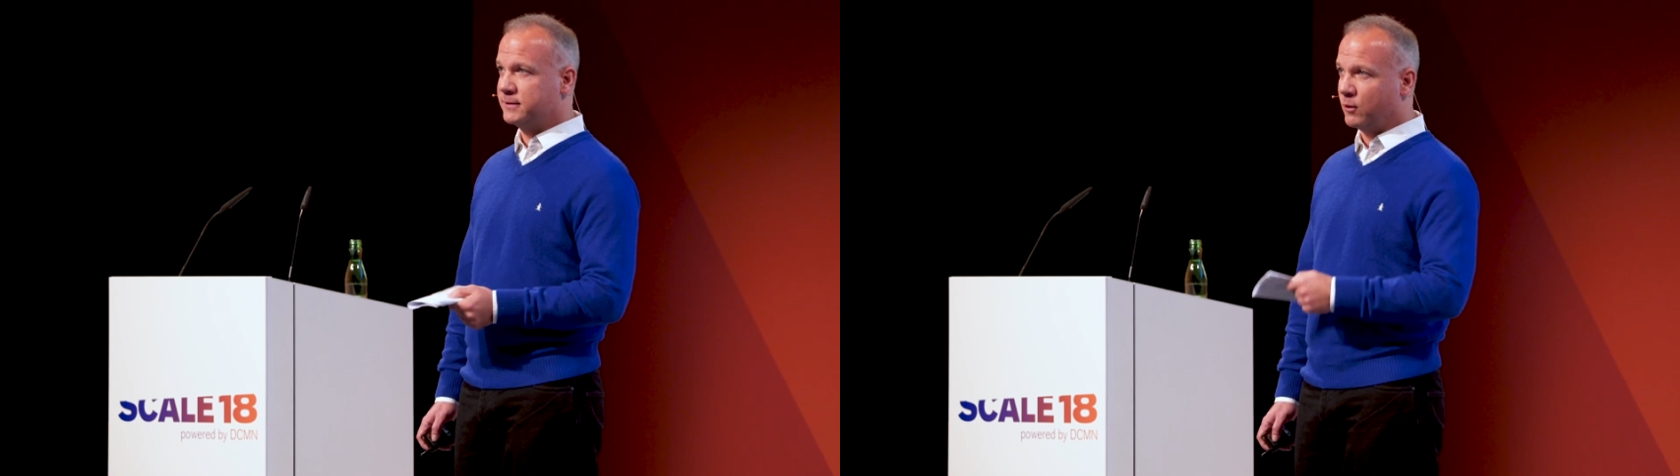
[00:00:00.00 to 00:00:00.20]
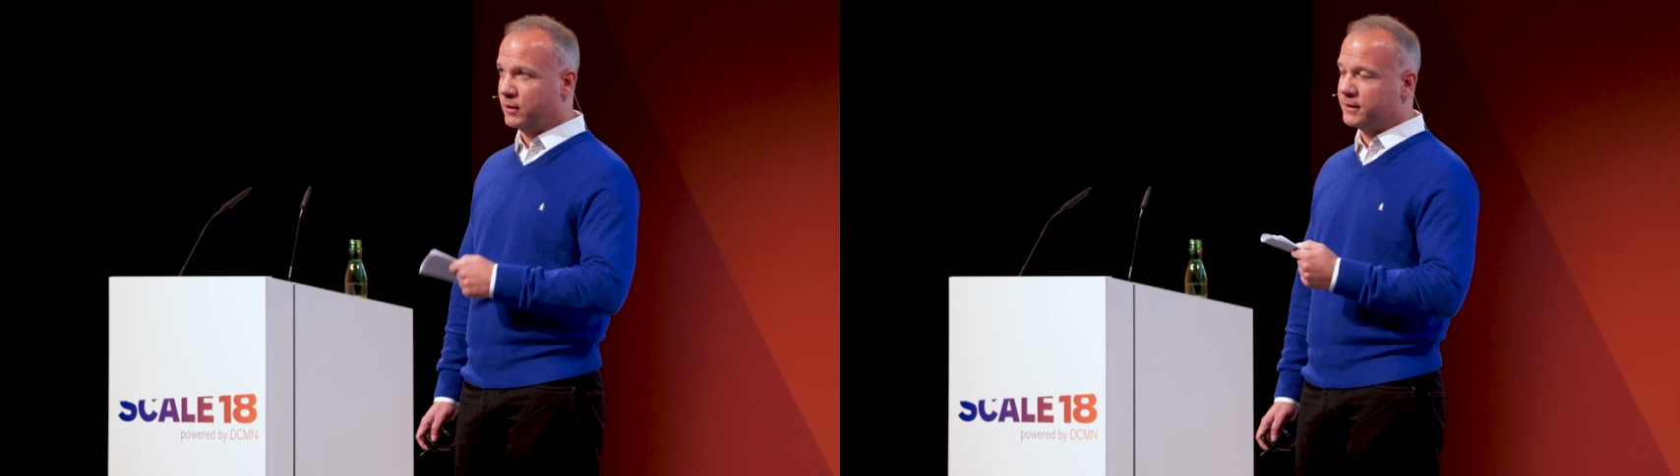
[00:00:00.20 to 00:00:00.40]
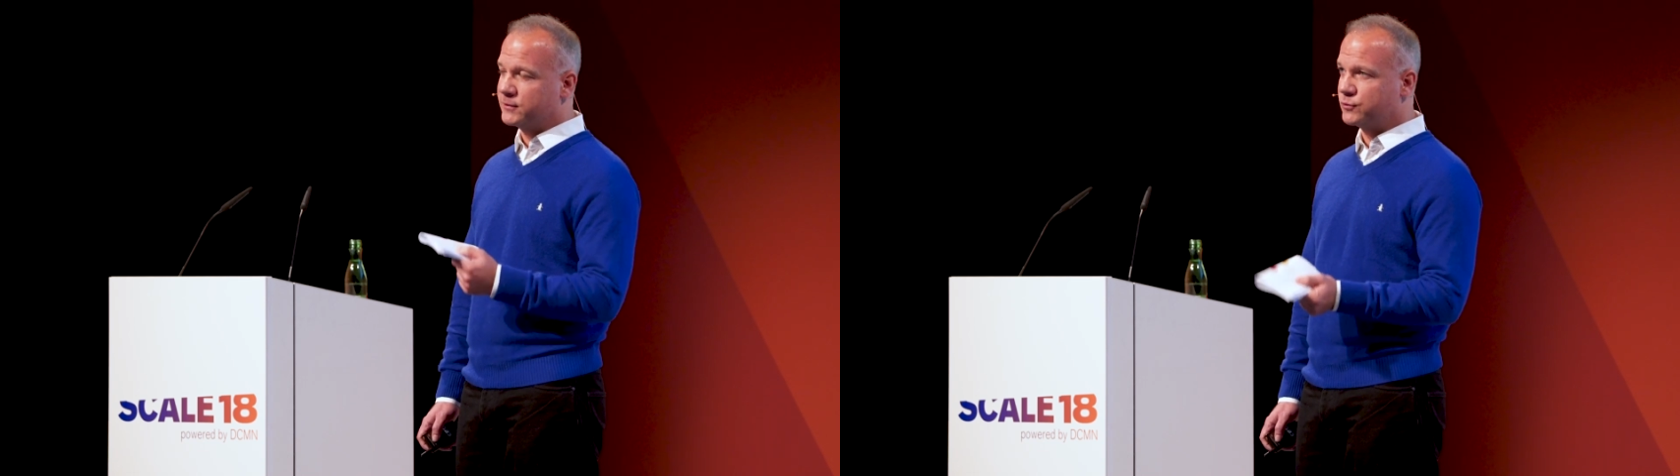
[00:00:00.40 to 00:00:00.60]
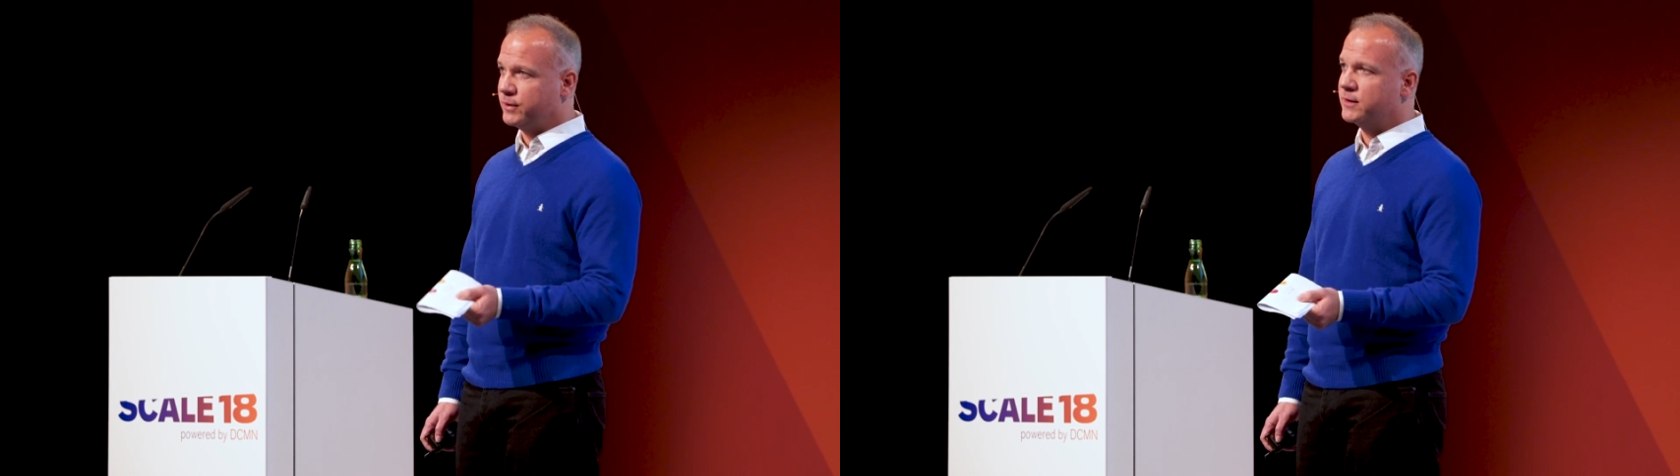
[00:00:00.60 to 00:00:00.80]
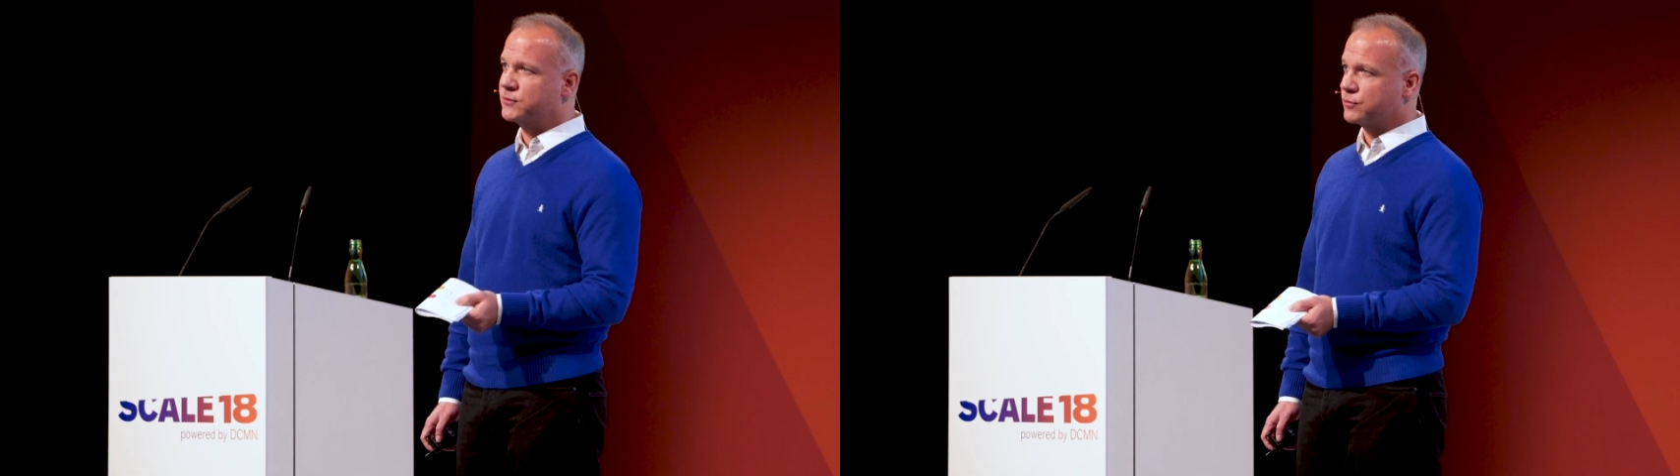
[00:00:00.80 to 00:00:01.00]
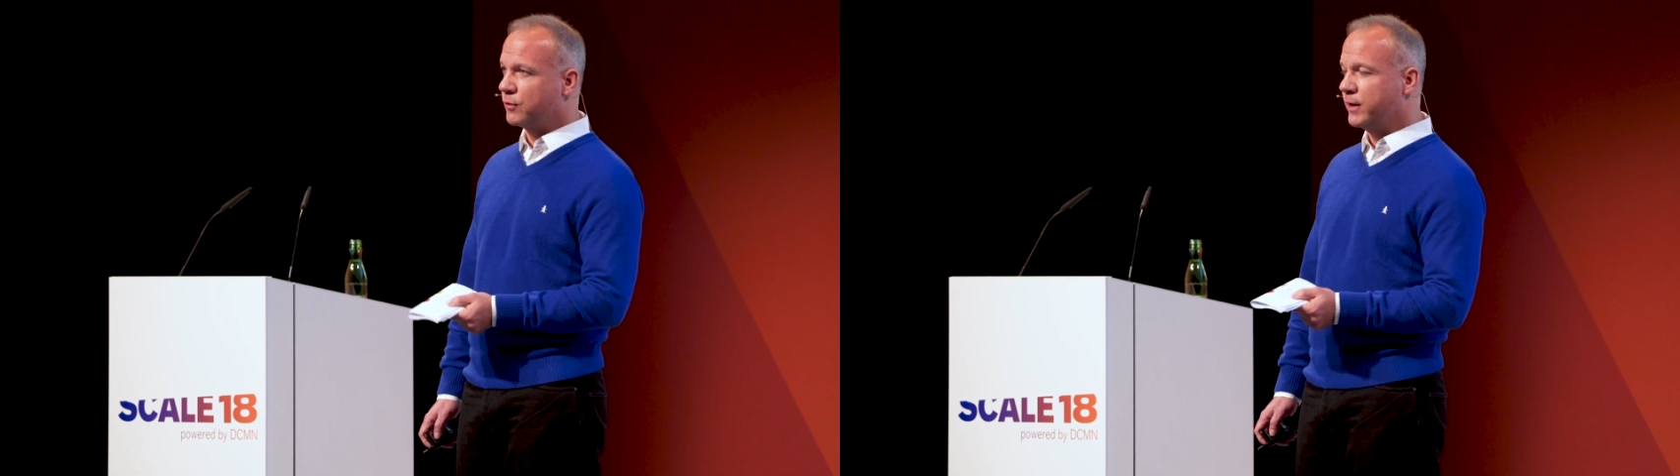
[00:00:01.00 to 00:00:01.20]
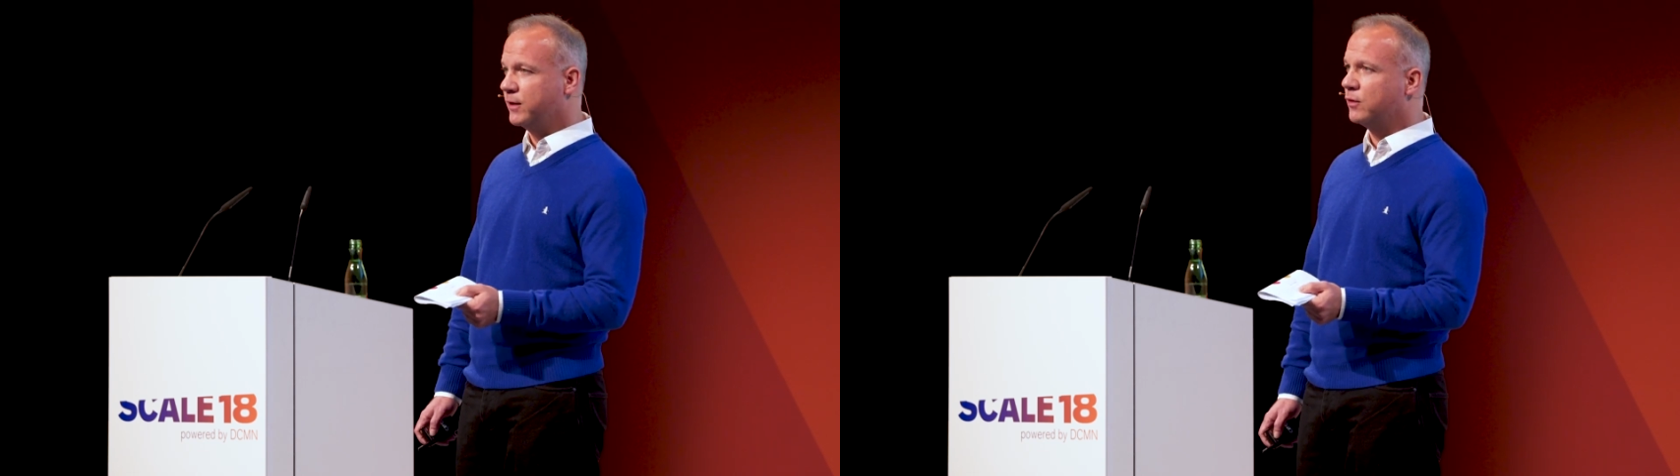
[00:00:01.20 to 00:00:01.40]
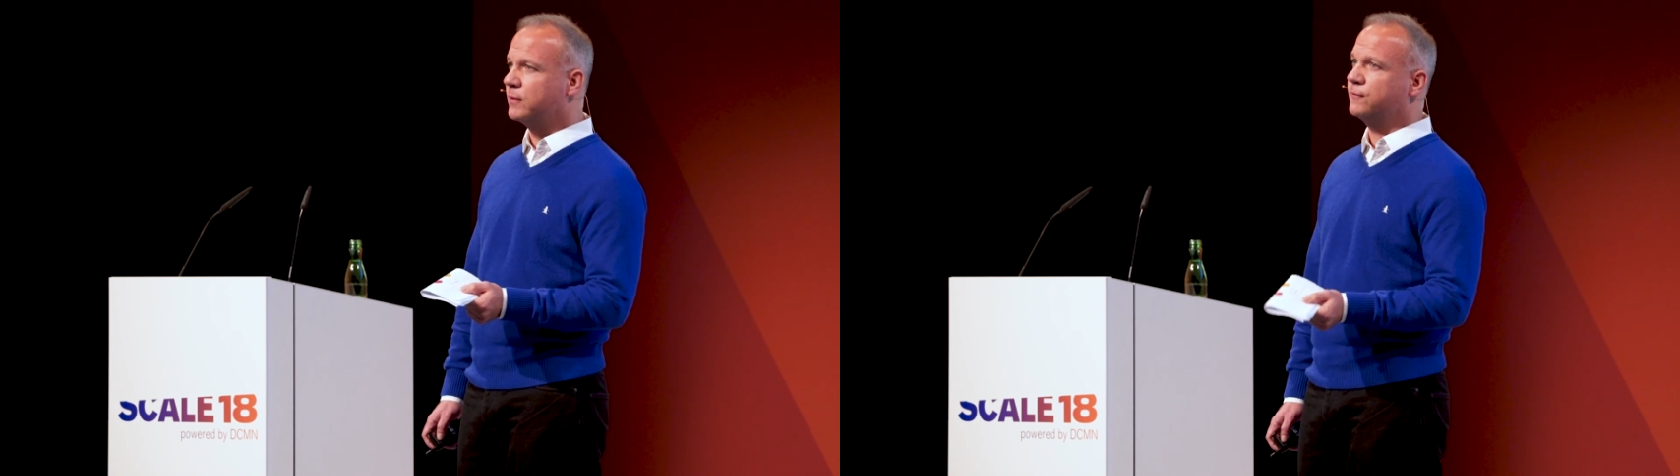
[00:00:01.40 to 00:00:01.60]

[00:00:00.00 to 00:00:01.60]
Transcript: the whole industry is growing over